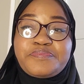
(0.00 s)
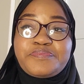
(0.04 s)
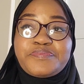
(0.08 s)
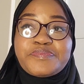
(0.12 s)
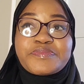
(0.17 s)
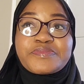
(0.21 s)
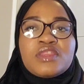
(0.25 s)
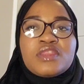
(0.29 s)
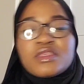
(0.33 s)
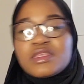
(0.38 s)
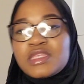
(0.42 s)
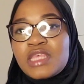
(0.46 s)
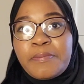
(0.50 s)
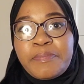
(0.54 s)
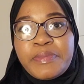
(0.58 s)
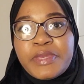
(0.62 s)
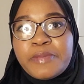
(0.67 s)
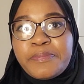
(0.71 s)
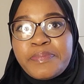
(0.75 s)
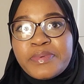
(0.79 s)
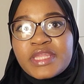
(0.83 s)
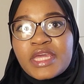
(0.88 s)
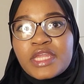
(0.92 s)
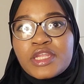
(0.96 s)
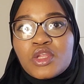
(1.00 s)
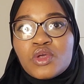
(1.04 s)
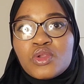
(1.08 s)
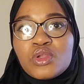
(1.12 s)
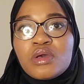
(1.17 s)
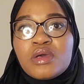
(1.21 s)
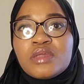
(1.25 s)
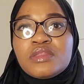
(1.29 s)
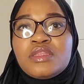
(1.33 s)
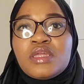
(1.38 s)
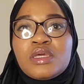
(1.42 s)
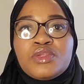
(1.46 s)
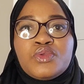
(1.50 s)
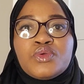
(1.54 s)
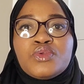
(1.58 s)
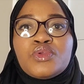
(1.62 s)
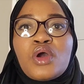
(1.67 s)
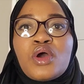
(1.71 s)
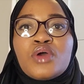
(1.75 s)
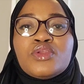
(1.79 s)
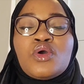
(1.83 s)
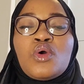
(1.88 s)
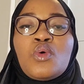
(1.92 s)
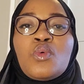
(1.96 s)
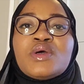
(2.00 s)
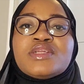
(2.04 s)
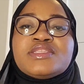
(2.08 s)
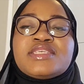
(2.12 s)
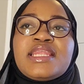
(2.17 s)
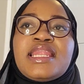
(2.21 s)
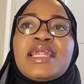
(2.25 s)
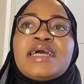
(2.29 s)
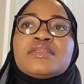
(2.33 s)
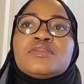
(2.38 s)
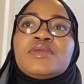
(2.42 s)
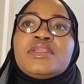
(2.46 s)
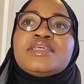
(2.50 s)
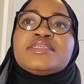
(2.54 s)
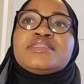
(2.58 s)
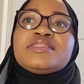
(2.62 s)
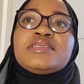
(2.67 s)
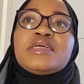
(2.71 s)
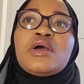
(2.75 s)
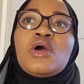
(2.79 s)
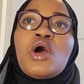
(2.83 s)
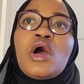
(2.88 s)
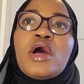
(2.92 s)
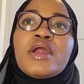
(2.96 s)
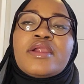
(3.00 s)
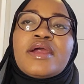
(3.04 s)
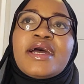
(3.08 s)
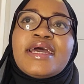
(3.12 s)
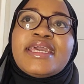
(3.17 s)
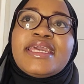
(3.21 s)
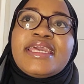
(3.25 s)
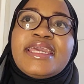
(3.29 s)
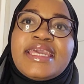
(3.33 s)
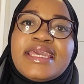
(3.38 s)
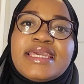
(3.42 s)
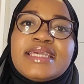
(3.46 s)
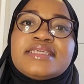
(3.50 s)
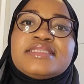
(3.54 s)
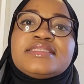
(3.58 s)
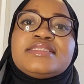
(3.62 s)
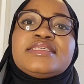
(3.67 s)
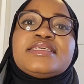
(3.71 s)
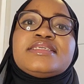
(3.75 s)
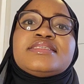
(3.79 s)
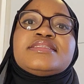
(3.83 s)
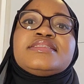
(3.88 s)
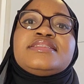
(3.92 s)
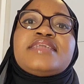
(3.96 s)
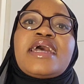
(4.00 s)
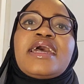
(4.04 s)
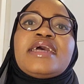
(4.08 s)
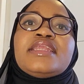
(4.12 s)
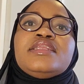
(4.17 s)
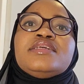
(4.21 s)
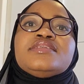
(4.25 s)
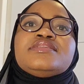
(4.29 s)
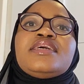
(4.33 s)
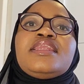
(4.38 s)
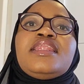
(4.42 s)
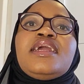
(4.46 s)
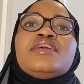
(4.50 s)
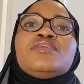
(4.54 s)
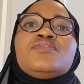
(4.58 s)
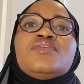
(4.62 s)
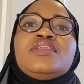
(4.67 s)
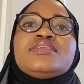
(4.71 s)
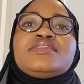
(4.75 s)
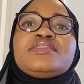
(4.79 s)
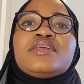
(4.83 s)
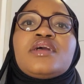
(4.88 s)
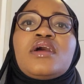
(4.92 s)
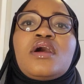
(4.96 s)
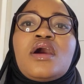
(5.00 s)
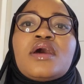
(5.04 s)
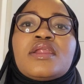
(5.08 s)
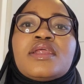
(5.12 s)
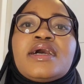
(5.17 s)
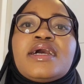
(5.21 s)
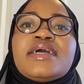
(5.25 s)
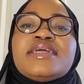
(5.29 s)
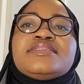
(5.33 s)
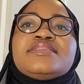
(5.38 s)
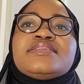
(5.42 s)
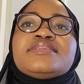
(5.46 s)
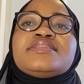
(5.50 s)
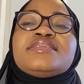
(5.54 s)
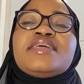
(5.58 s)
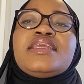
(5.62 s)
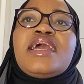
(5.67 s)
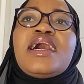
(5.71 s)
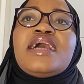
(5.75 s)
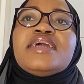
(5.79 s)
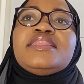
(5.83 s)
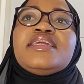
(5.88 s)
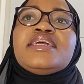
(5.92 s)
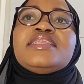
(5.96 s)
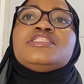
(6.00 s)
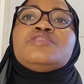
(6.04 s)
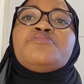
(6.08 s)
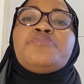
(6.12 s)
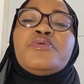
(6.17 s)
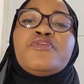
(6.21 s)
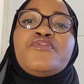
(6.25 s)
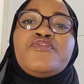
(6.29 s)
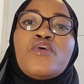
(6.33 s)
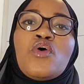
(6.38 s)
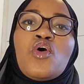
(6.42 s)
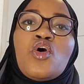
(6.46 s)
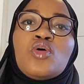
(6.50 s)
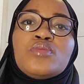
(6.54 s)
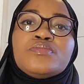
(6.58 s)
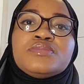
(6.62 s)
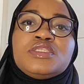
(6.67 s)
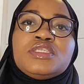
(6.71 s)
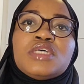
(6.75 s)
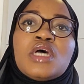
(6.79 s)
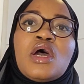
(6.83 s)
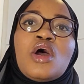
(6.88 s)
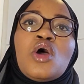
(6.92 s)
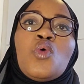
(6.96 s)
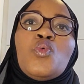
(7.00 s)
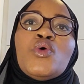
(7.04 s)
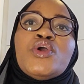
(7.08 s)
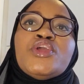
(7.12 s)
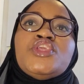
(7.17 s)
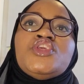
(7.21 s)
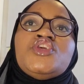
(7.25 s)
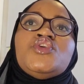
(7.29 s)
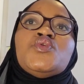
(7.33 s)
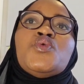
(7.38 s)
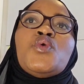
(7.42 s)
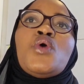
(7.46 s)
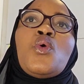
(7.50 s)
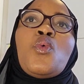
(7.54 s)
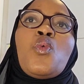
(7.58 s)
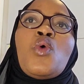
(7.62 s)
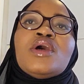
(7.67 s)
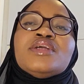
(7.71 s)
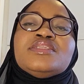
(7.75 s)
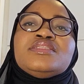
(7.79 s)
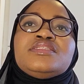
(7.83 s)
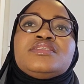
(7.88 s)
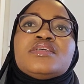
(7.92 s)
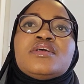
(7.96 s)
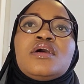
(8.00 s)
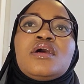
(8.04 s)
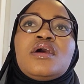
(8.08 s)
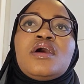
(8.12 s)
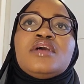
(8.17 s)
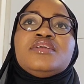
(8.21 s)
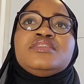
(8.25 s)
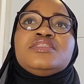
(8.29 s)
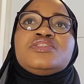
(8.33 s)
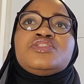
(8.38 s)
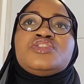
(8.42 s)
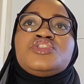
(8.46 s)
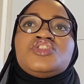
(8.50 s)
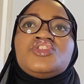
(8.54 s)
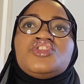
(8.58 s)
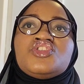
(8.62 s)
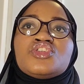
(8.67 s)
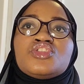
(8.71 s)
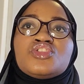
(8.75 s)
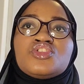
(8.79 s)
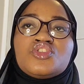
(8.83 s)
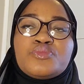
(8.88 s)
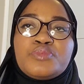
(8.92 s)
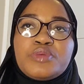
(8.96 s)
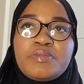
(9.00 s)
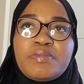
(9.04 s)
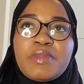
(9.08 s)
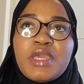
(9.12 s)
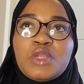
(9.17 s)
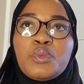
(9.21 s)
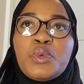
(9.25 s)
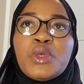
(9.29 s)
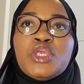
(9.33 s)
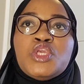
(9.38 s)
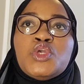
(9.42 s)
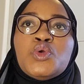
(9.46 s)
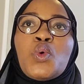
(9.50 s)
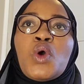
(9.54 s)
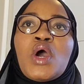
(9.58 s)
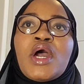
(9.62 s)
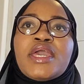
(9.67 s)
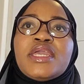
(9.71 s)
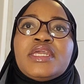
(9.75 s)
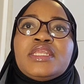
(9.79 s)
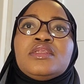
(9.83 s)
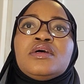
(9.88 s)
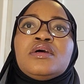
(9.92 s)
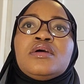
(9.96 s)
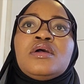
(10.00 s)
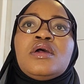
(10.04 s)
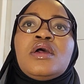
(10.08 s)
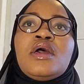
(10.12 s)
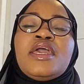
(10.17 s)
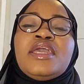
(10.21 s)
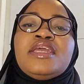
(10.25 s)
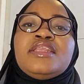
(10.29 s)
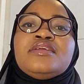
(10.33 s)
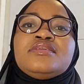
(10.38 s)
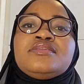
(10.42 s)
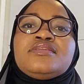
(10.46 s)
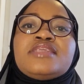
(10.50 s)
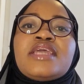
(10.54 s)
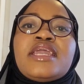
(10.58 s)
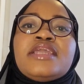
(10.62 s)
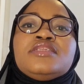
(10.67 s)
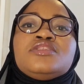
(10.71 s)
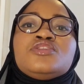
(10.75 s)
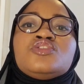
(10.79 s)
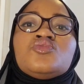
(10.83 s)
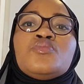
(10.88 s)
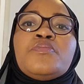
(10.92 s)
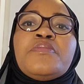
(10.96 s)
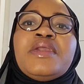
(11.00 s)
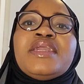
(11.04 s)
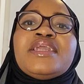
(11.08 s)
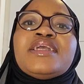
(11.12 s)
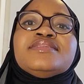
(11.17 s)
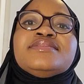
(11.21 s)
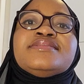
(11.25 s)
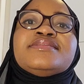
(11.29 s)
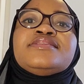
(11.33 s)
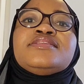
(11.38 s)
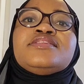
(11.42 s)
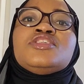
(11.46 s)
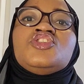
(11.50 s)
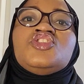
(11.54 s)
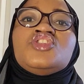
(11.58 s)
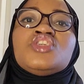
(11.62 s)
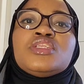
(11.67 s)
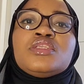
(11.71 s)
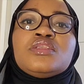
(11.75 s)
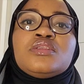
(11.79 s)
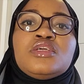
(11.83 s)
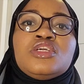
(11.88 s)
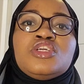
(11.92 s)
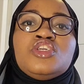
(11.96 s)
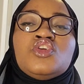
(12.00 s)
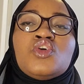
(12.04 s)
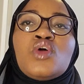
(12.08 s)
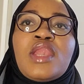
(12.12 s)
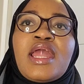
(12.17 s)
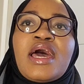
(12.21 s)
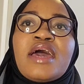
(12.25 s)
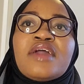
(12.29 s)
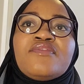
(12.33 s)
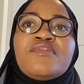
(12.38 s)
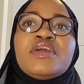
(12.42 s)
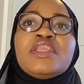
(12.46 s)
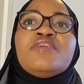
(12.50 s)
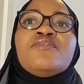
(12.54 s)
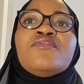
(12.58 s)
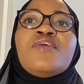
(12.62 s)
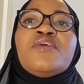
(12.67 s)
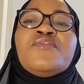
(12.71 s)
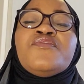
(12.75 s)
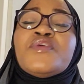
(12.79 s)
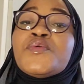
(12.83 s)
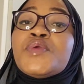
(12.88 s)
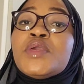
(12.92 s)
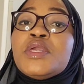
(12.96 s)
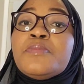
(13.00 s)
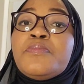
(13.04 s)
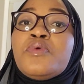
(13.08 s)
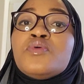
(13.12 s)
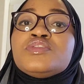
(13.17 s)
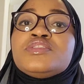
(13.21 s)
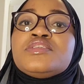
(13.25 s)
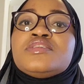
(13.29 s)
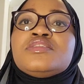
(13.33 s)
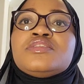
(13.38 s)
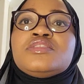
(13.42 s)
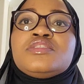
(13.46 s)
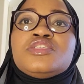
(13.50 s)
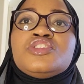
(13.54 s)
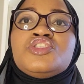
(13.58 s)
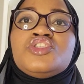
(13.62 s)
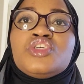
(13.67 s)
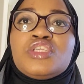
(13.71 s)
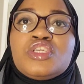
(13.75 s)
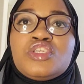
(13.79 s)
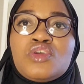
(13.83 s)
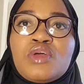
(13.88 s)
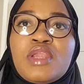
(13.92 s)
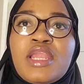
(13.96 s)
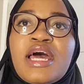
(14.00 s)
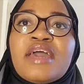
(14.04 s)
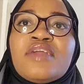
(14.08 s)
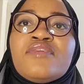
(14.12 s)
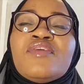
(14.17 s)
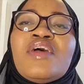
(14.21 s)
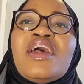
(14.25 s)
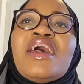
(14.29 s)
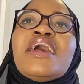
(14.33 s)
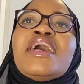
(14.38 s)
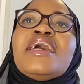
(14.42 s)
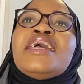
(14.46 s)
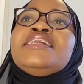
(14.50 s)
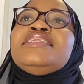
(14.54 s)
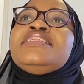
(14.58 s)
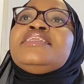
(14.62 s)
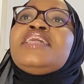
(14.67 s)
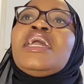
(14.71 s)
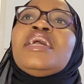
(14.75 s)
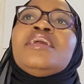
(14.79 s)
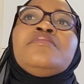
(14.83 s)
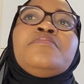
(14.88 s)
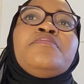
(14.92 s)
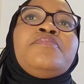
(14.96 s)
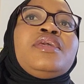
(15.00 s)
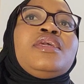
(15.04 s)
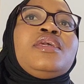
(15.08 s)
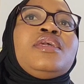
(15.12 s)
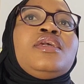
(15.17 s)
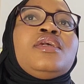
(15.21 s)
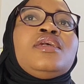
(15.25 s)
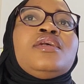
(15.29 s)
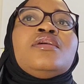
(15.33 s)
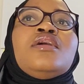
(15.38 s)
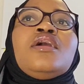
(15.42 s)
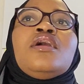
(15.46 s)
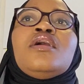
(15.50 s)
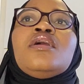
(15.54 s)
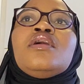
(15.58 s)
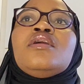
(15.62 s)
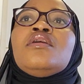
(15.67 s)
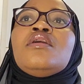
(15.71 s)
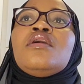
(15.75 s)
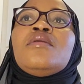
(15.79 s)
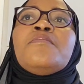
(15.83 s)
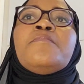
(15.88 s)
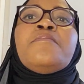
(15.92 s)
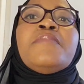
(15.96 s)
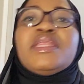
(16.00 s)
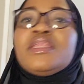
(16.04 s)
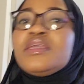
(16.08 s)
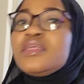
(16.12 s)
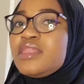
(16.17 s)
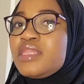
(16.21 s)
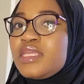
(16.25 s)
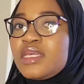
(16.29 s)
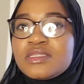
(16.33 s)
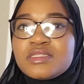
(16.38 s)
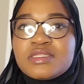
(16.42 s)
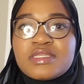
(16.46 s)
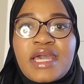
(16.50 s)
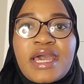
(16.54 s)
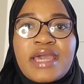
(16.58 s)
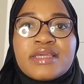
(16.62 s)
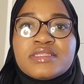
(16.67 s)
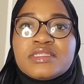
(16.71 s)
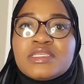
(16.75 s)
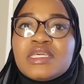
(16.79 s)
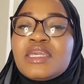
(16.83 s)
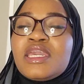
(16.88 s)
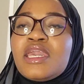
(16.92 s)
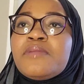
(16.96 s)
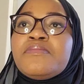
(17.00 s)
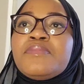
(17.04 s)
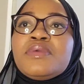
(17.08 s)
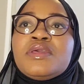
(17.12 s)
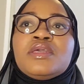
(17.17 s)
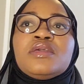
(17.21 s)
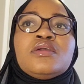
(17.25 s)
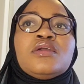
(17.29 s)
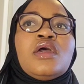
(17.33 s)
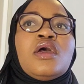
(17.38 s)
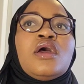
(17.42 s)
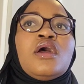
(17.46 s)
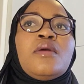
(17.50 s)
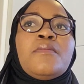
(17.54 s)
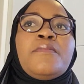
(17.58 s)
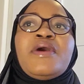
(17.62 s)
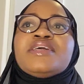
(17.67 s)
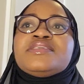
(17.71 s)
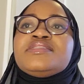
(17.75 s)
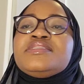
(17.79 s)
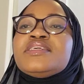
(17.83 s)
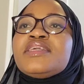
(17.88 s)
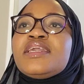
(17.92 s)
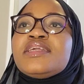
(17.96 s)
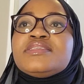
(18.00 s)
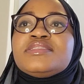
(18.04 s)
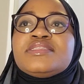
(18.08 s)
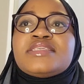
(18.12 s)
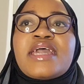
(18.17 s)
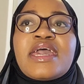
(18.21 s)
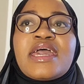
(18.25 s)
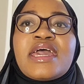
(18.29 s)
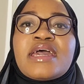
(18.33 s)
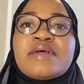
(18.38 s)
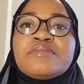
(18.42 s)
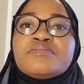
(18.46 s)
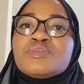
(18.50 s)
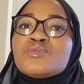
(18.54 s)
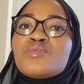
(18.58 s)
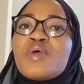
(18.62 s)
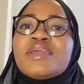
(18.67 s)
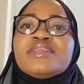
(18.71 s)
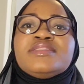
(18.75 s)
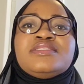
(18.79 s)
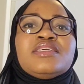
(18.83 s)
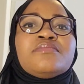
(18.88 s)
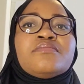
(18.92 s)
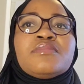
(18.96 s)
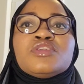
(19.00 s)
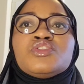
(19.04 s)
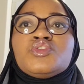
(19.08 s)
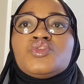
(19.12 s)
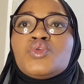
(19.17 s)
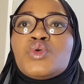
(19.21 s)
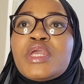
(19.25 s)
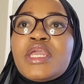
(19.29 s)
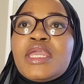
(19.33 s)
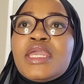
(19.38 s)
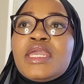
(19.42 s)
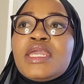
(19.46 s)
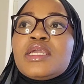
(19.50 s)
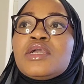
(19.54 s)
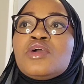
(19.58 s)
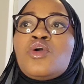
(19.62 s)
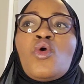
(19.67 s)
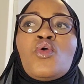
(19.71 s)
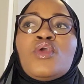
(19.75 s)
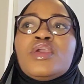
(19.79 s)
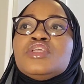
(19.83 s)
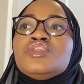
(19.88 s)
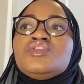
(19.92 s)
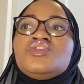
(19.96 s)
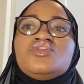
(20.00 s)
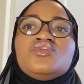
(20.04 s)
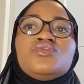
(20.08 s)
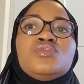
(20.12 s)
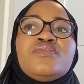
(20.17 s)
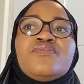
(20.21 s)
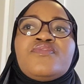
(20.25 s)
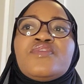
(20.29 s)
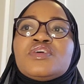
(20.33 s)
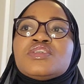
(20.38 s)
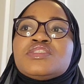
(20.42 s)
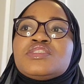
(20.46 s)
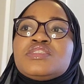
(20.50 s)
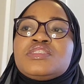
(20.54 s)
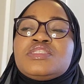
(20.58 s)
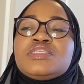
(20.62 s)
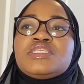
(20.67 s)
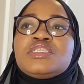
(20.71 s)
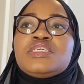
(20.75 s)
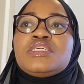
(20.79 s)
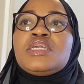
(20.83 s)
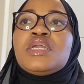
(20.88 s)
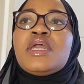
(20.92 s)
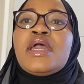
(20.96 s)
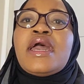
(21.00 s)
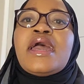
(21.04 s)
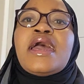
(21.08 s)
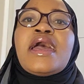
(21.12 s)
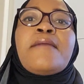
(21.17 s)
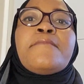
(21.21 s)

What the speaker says: Well, some people that do not know what Salatul Istikhara is that Salatul Istikhara is a salah that is performed when you want a decision to be made, when you are in a state to make a decision in your life, and a very important decision in your life. It can be many things, guys. It can be passing exams, writing matric, going into university.